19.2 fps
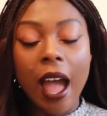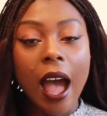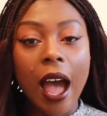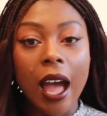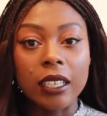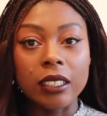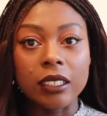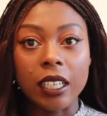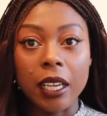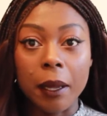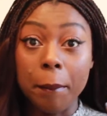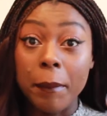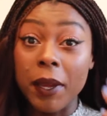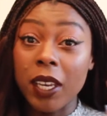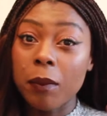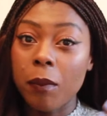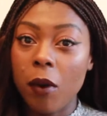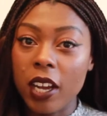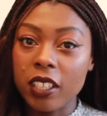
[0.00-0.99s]
and it
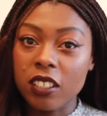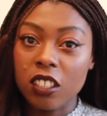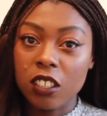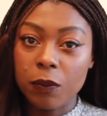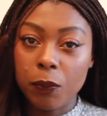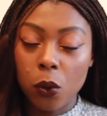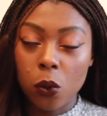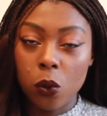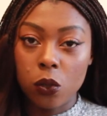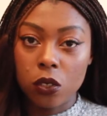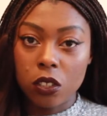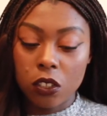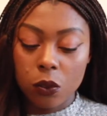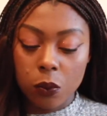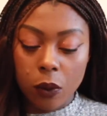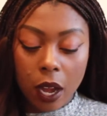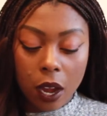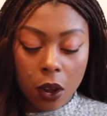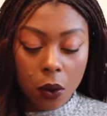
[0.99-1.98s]
minimises pores
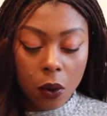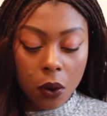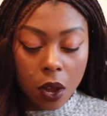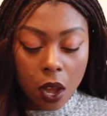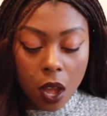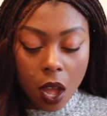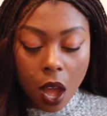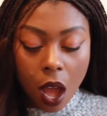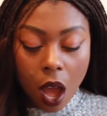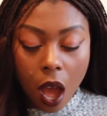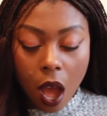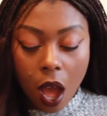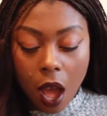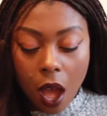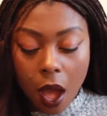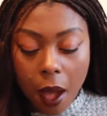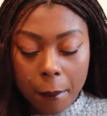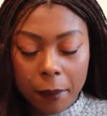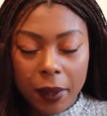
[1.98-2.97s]
as well,
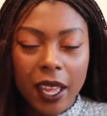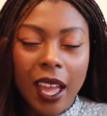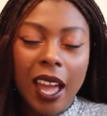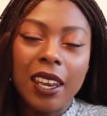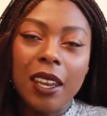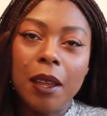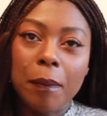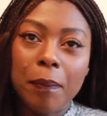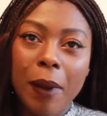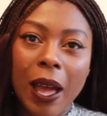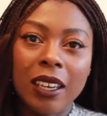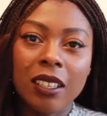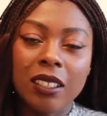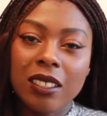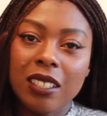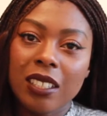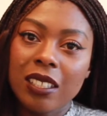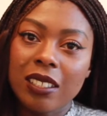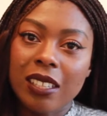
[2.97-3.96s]
and it
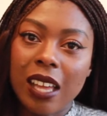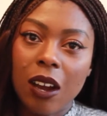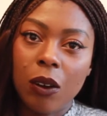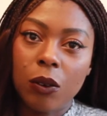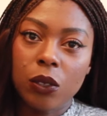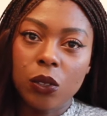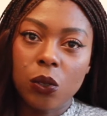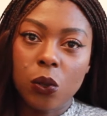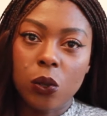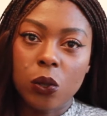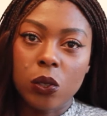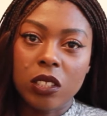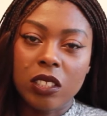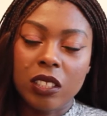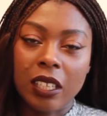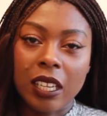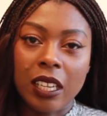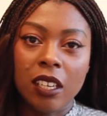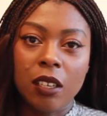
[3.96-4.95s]
balances out your
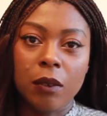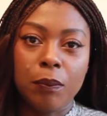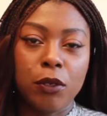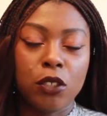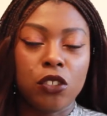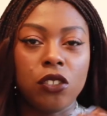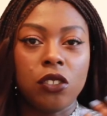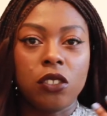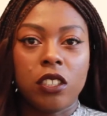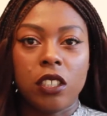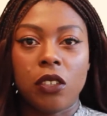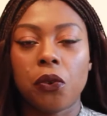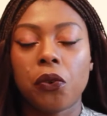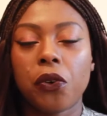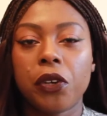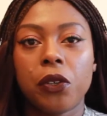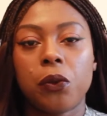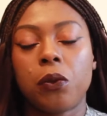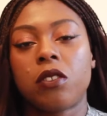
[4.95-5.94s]
skin producing
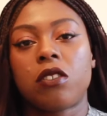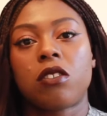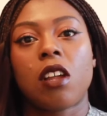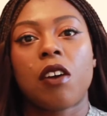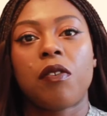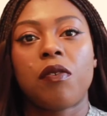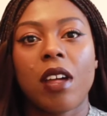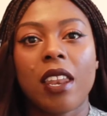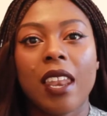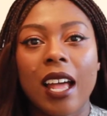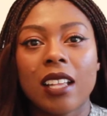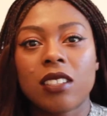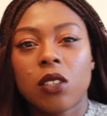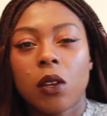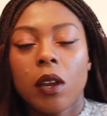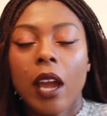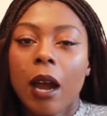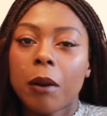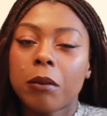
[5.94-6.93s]
oil and stuff like that,
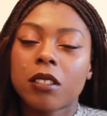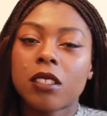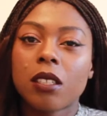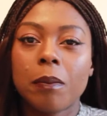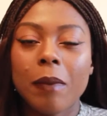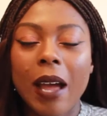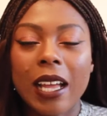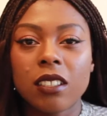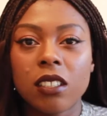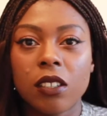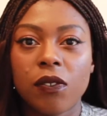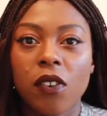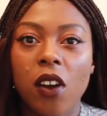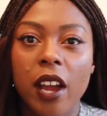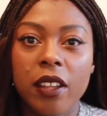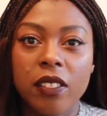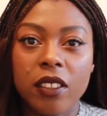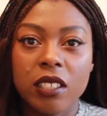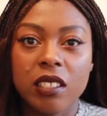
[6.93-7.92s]
so it helps to
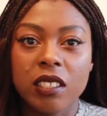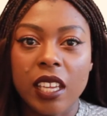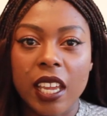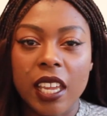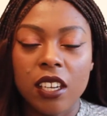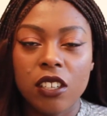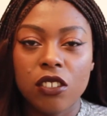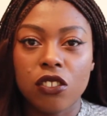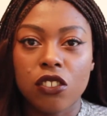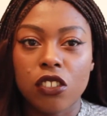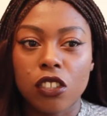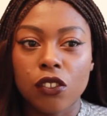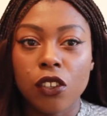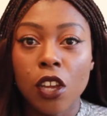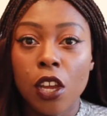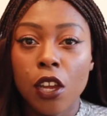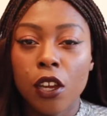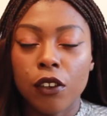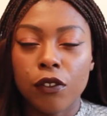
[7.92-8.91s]
mattify the skin and just
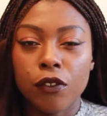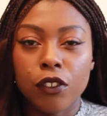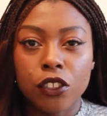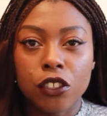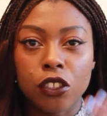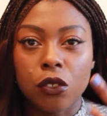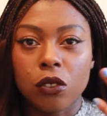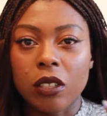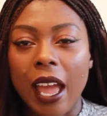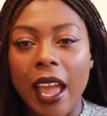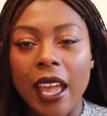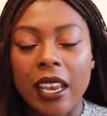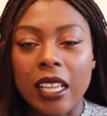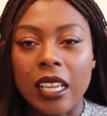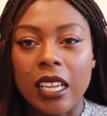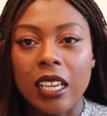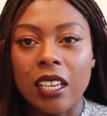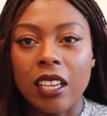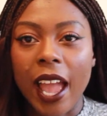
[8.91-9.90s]
reduce
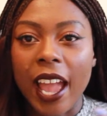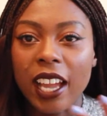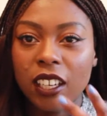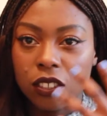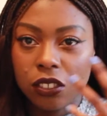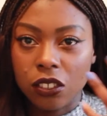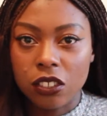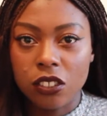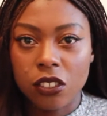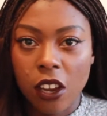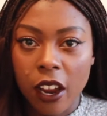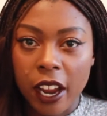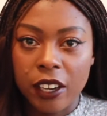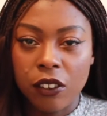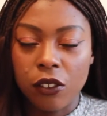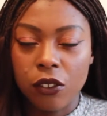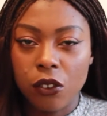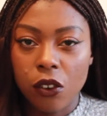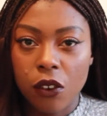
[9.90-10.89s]
any extra
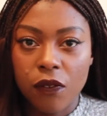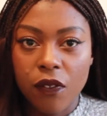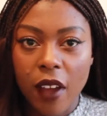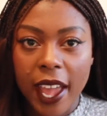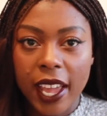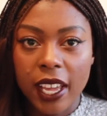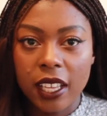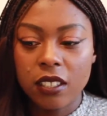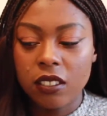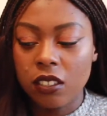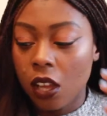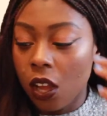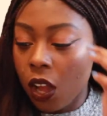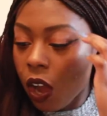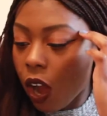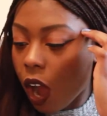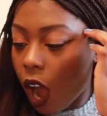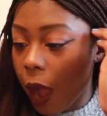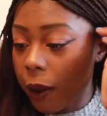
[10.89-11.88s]
shine on your face.
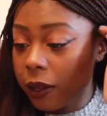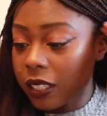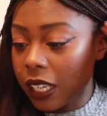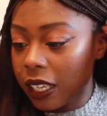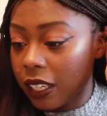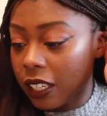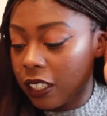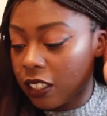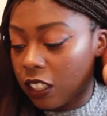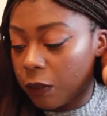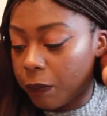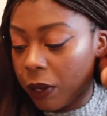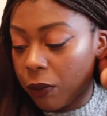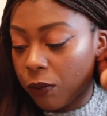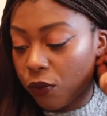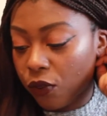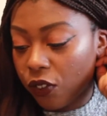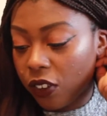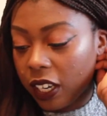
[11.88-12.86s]
I would say that this has
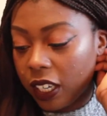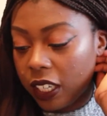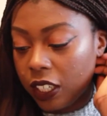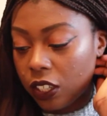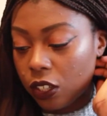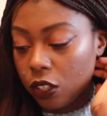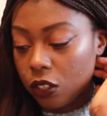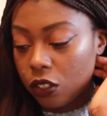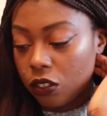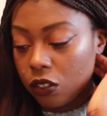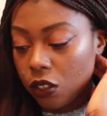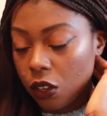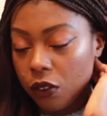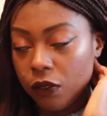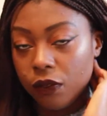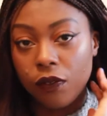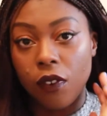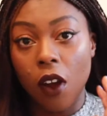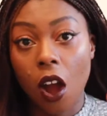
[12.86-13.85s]
been really good
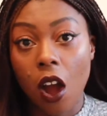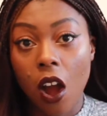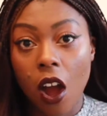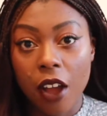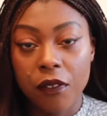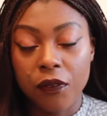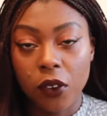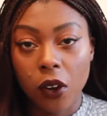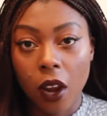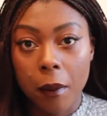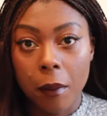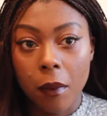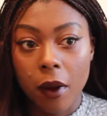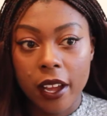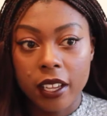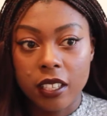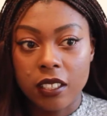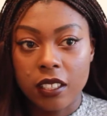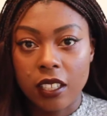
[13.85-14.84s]
so far. I feel like
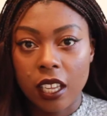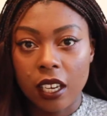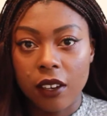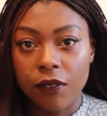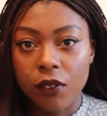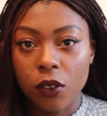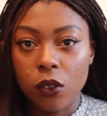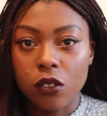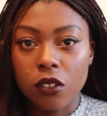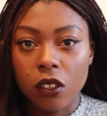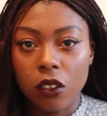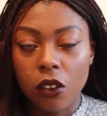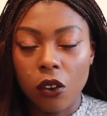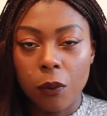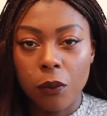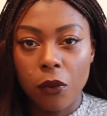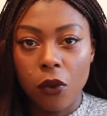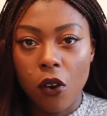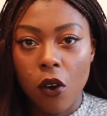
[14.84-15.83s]
my skin feels a
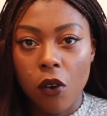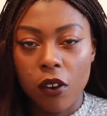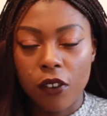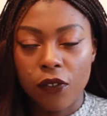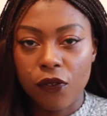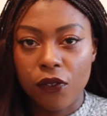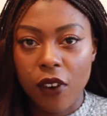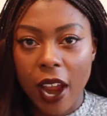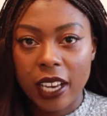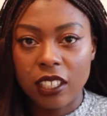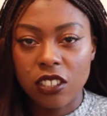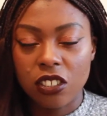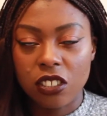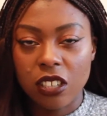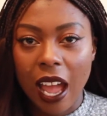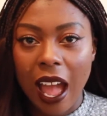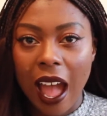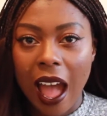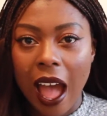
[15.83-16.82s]
lot more
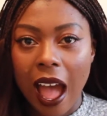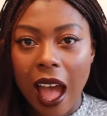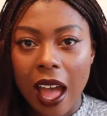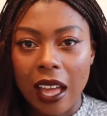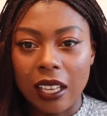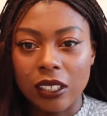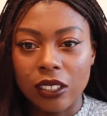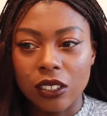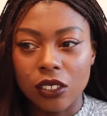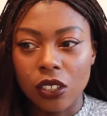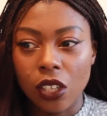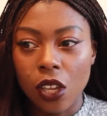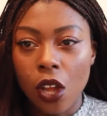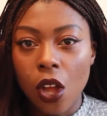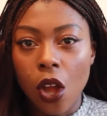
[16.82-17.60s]
refreshed and